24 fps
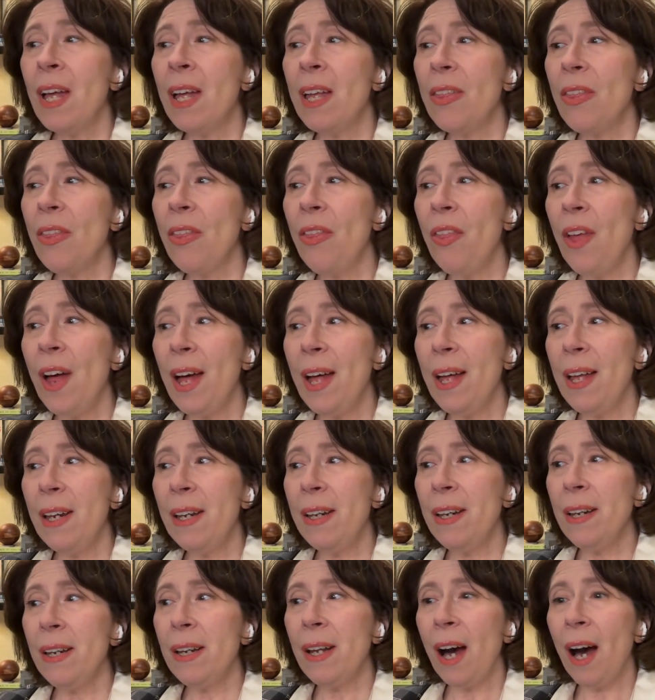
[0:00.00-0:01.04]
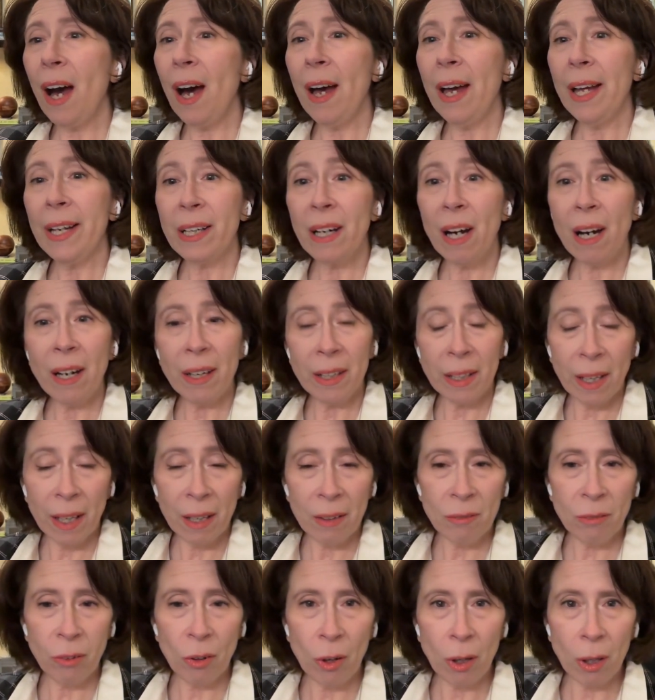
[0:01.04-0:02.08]
Then I got
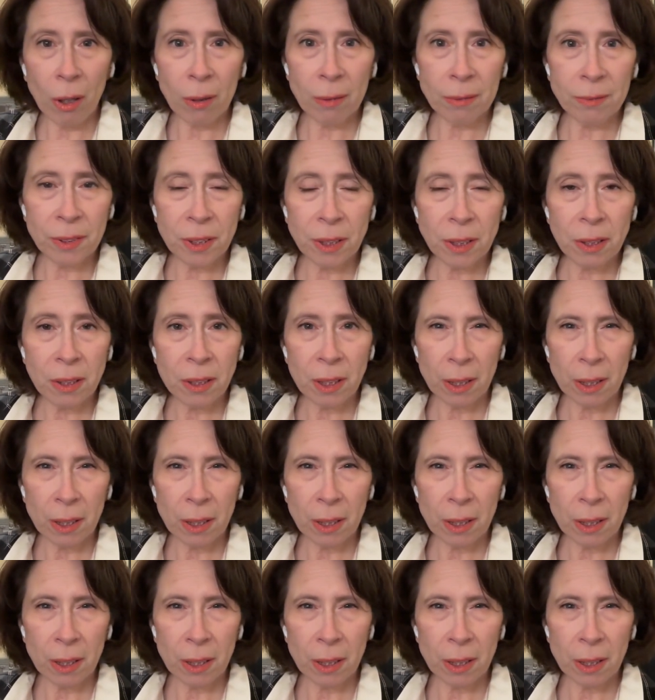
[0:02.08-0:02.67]
involved,